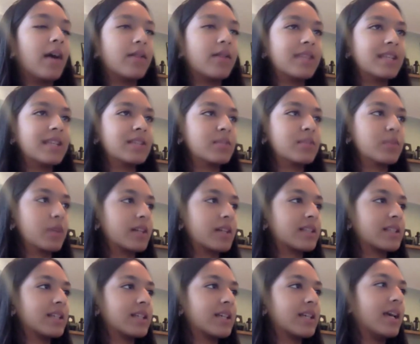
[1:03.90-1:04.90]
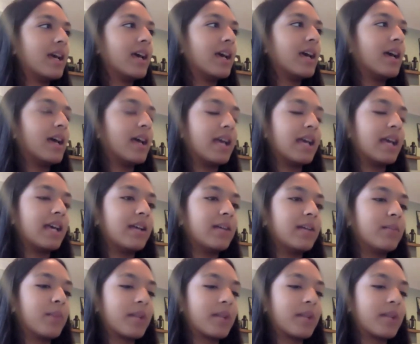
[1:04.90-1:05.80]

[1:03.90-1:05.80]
and how things worked. And